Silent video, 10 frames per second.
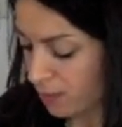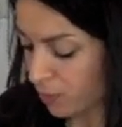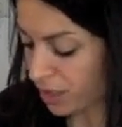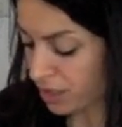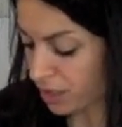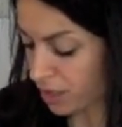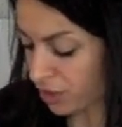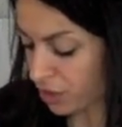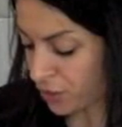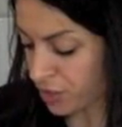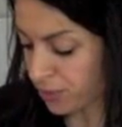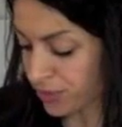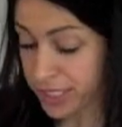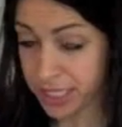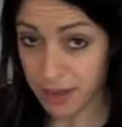When you're going to put
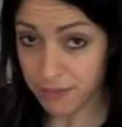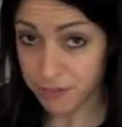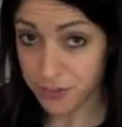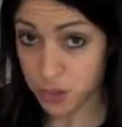this in the oven for